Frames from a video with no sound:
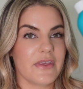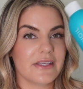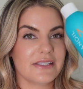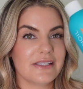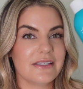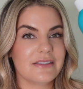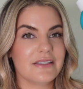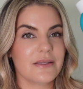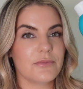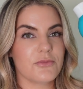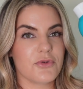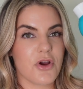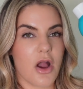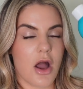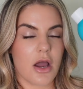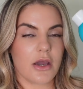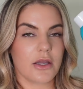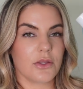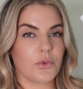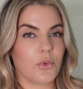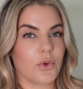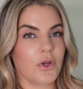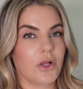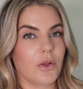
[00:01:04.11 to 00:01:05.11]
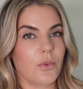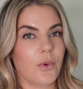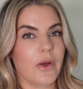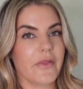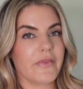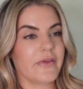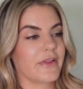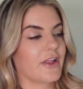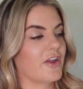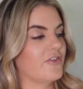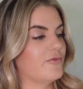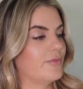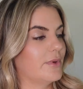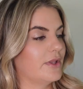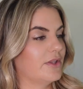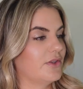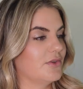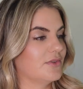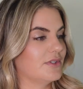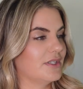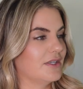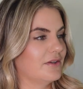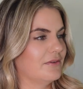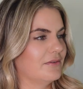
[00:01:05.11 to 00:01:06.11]
this is the Moroccan Oil one that I've been
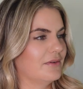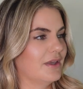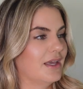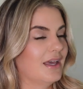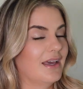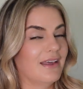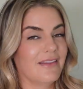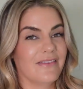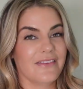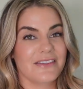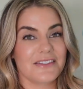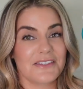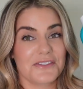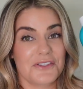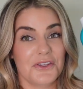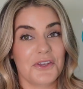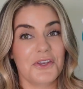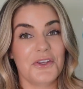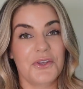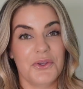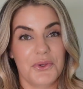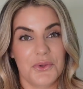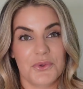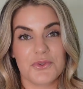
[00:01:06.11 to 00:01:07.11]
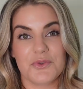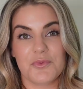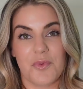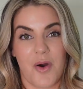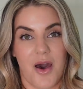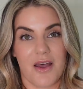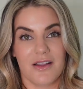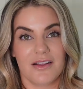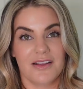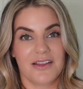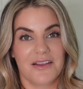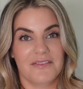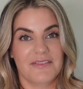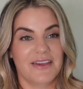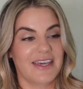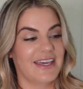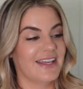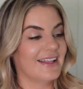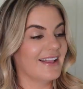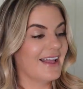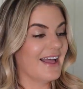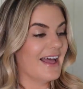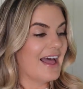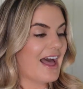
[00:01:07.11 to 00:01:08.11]
using. This is a huge bottle of
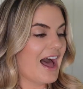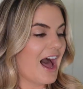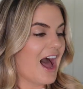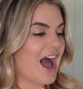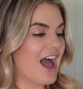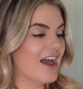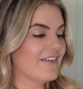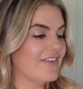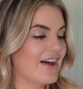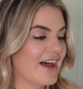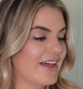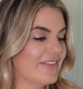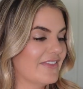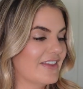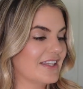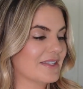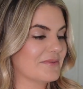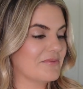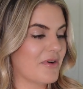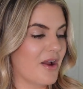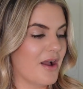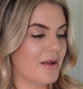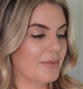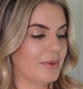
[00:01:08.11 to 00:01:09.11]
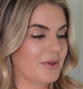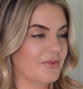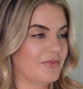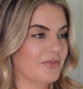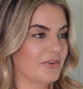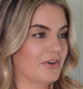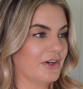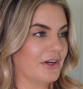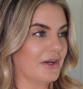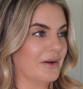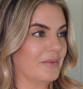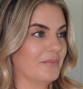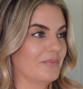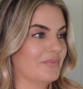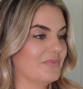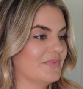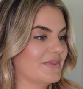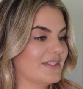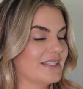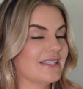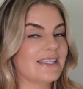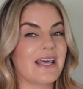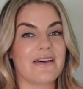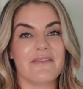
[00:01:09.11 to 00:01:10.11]
it. I've had this probably for
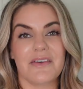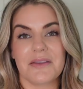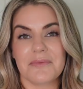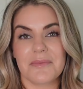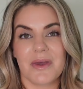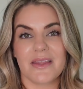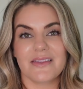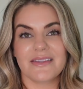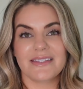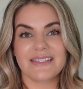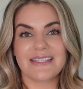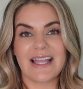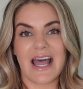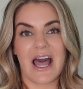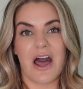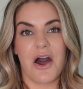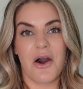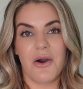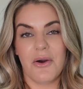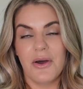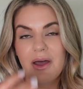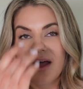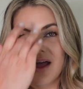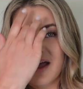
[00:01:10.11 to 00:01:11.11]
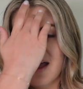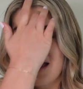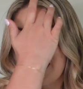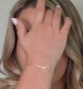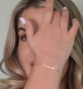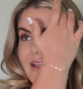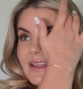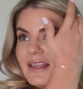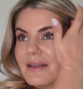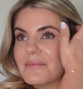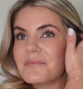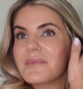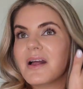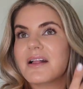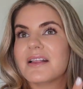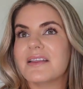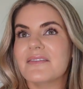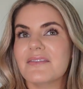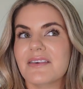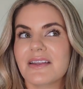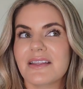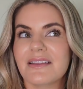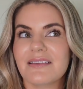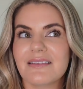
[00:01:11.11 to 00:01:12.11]
7 months now, and I'm not
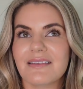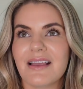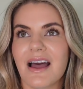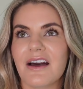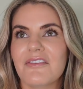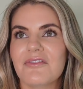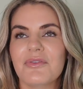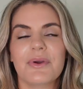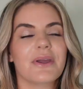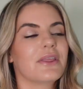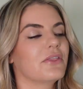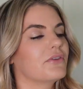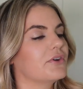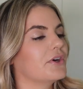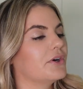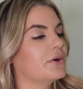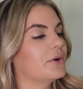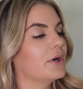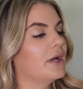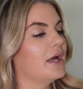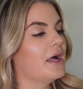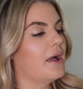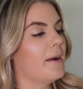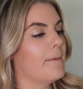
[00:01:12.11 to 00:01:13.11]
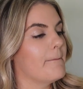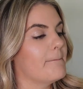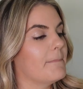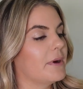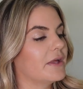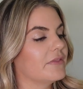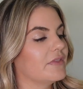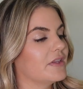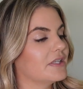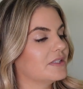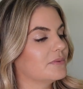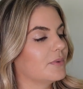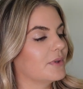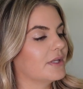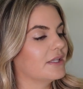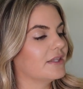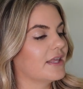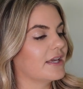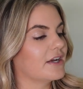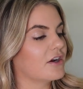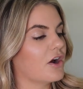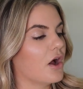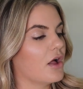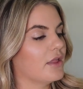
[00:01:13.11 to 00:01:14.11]
even halfway through. But this one,
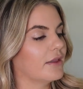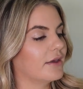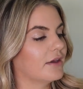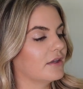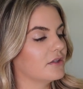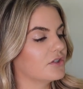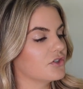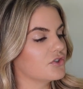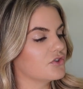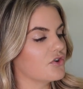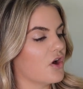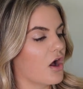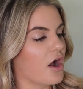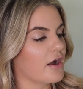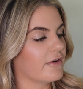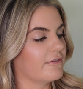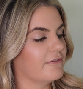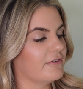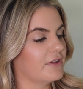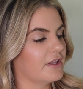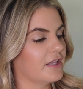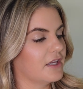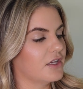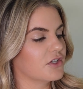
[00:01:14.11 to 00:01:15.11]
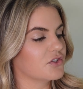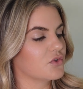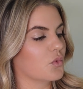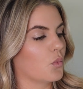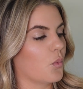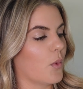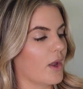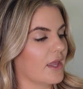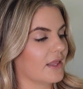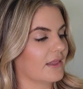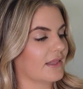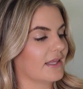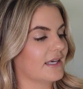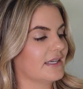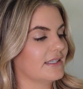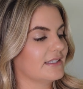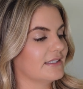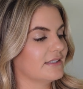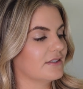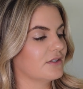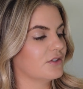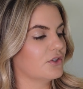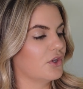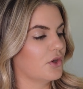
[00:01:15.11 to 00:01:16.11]
they're calling it strong finish,
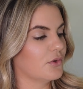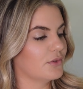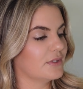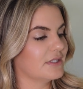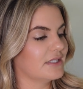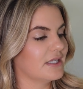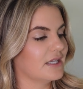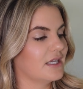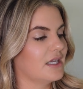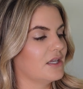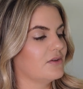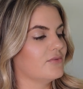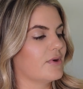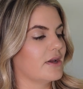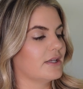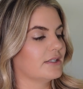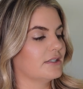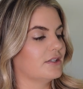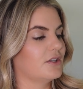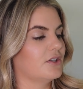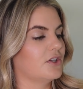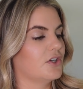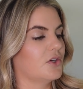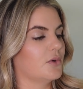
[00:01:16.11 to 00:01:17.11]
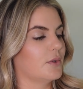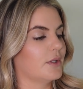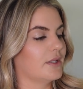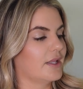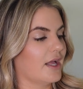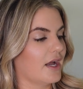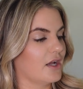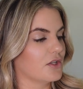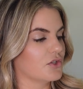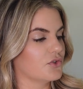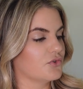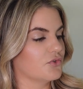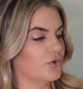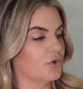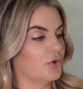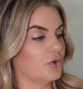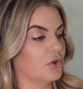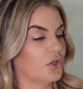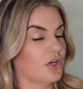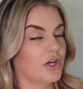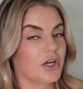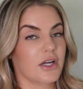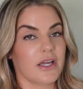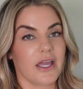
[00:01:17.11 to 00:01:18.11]
weightless, no sticky residue, natural
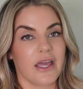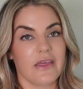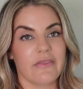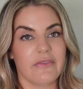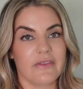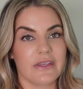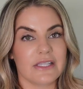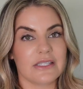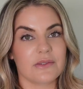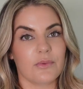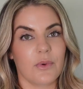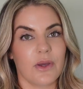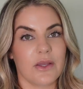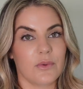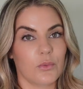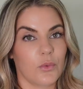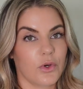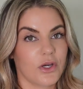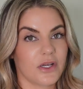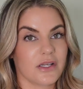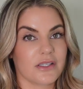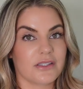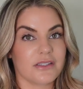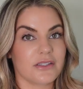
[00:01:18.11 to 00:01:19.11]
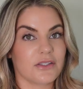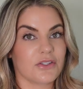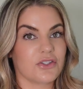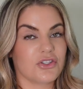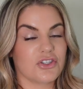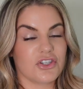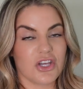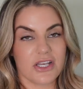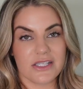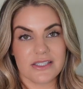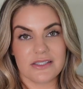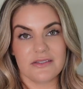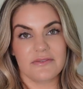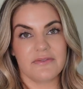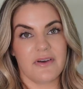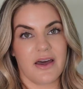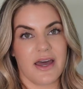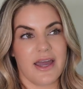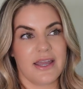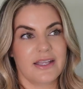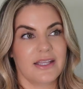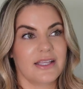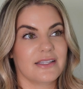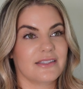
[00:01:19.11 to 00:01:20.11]
look. And this one works just
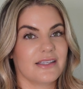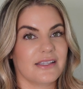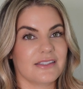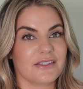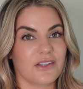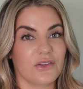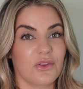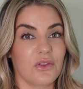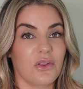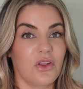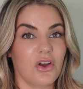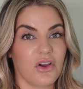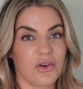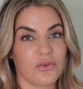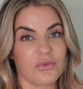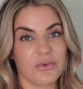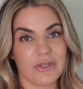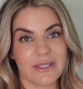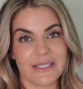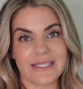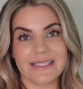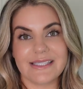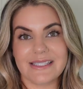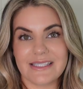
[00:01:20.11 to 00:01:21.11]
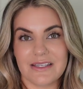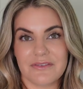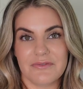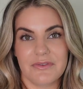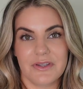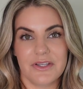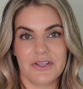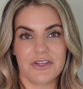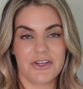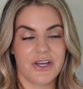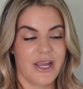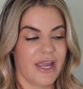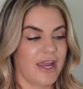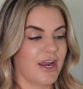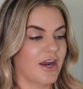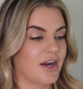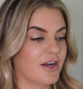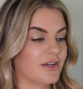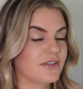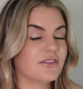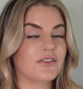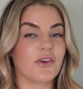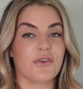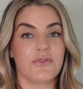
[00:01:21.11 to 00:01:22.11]
fine. It doesn't look really stiff in your
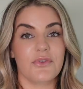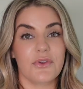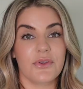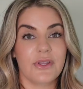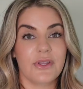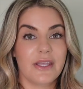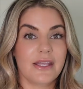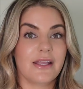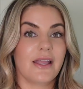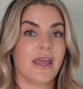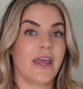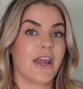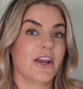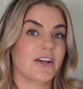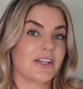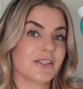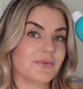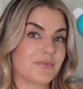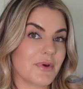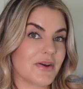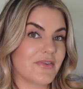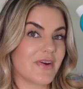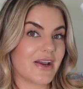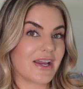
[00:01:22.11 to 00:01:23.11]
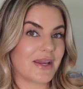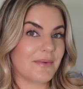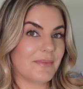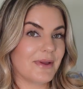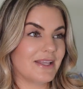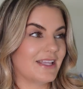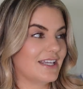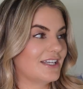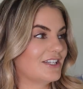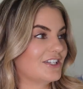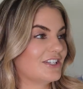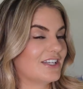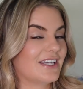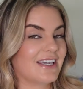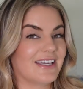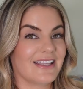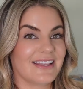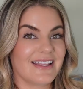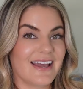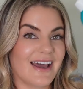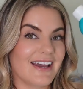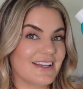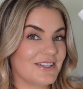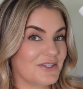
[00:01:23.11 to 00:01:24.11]
hair. So if you need a hairspray
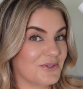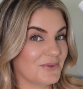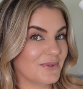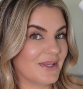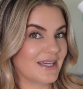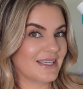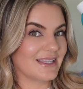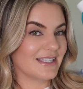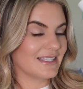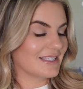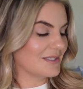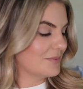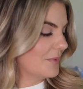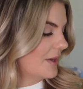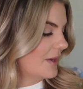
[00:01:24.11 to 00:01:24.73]
recommendation, I do like this